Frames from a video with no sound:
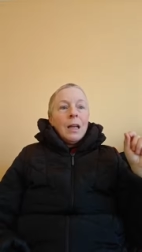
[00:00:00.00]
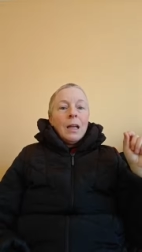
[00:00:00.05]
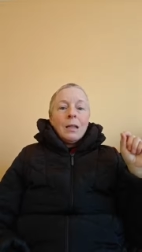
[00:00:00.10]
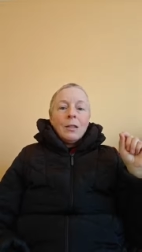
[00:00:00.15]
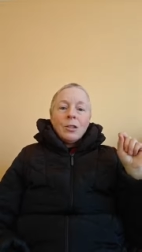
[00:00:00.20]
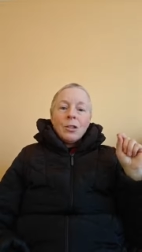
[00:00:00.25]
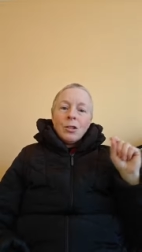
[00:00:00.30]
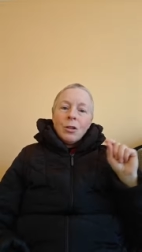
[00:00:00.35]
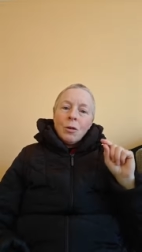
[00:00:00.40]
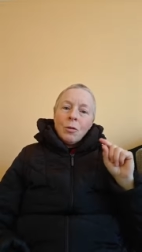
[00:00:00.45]

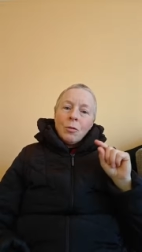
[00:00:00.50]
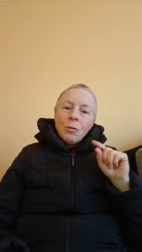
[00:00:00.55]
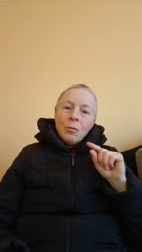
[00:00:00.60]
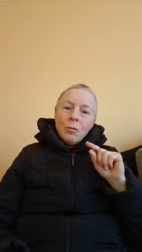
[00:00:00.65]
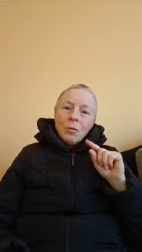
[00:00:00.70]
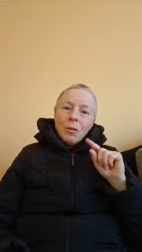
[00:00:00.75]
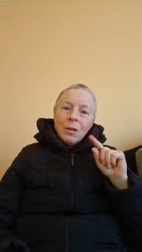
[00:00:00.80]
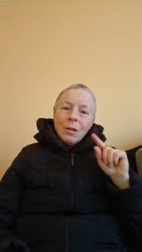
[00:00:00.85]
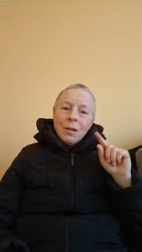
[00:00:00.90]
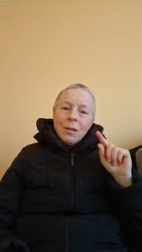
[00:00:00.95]
And so
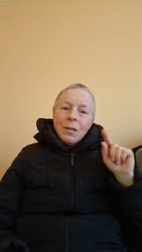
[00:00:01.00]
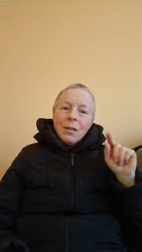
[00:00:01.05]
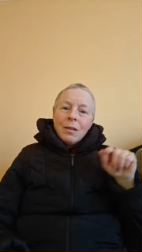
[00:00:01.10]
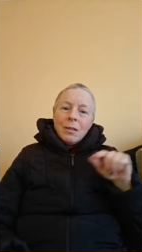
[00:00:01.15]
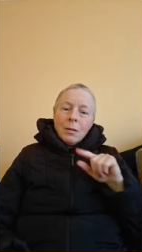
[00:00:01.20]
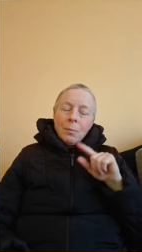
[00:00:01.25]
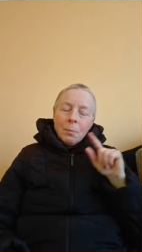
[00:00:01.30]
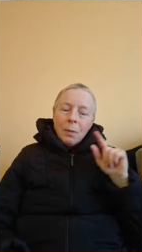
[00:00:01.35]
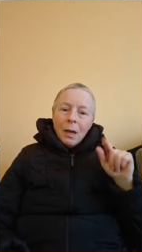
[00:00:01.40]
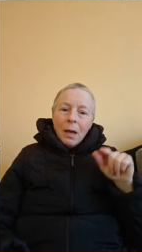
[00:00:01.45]

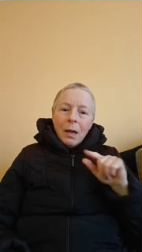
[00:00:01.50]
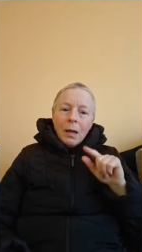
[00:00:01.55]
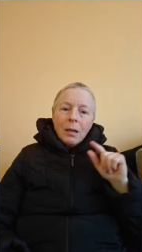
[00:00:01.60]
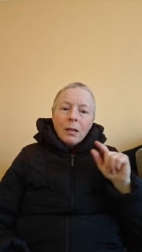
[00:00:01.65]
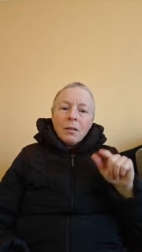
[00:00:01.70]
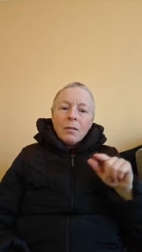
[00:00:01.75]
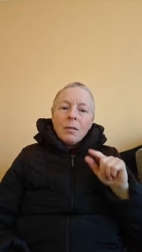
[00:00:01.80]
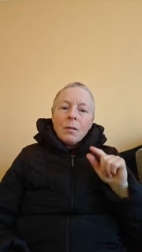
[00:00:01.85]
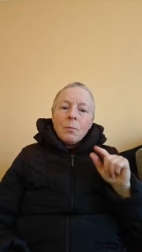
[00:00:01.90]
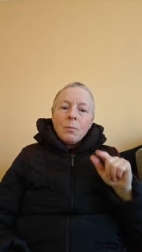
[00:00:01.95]
there's a part
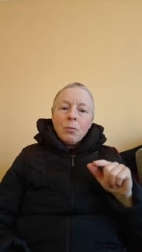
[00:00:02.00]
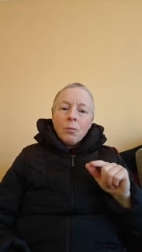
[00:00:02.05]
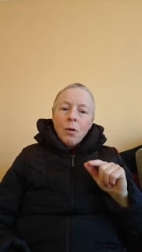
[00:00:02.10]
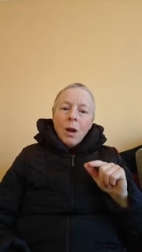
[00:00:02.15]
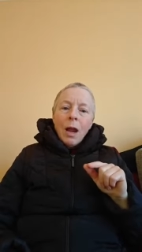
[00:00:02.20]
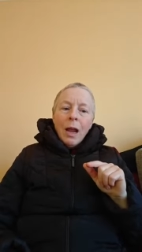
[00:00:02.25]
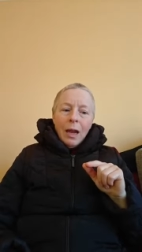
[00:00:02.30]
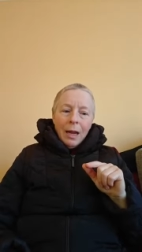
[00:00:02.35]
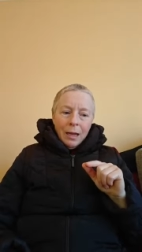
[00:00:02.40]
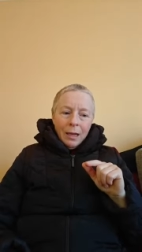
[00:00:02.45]
of the
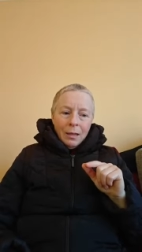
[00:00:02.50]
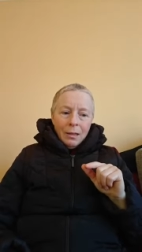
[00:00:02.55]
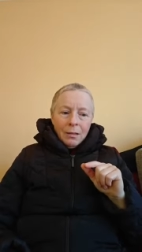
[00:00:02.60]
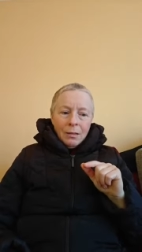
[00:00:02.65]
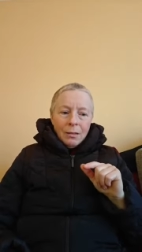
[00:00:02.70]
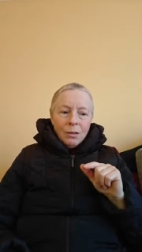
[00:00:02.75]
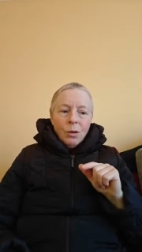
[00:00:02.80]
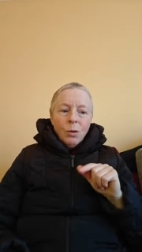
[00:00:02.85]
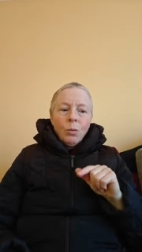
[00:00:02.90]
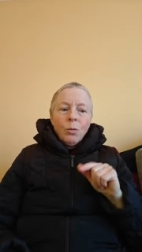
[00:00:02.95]

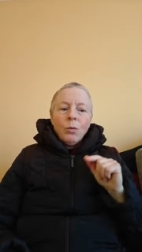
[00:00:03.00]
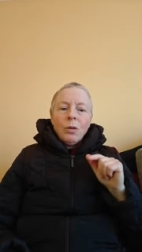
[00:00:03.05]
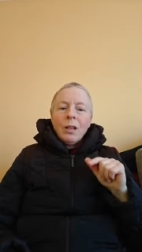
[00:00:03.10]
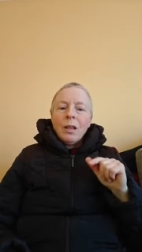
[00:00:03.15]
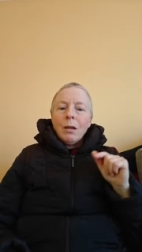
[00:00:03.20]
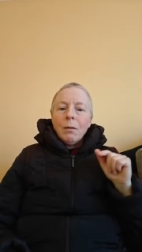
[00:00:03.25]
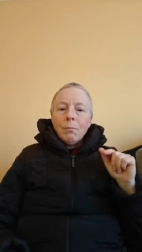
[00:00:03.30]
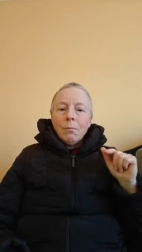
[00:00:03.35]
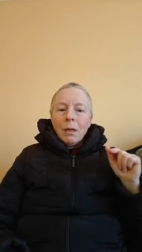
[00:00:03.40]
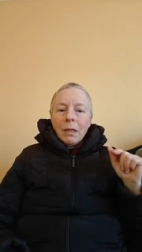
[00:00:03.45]
brain called
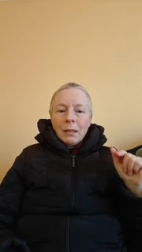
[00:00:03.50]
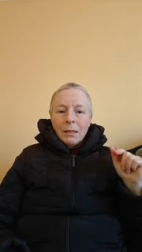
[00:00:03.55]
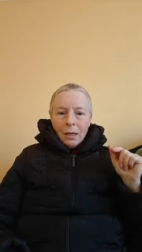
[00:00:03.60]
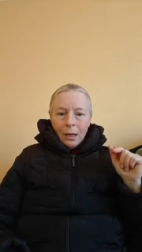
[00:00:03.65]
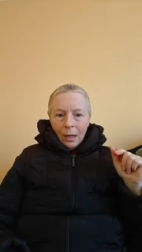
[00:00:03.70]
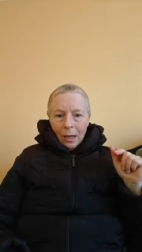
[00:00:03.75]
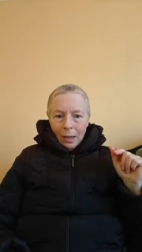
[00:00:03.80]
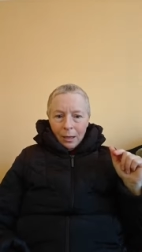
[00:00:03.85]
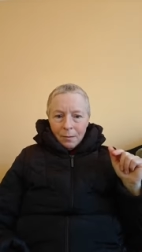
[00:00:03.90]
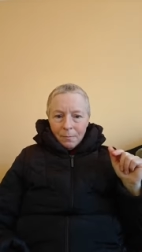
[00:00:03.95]
the
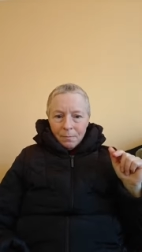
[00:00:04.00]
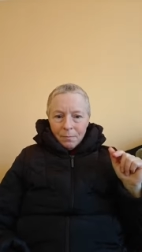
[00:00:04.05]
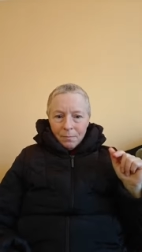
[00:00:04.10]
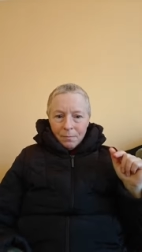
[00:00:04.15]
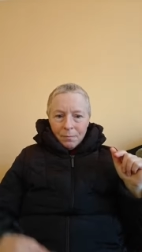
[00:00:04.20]
amygdala,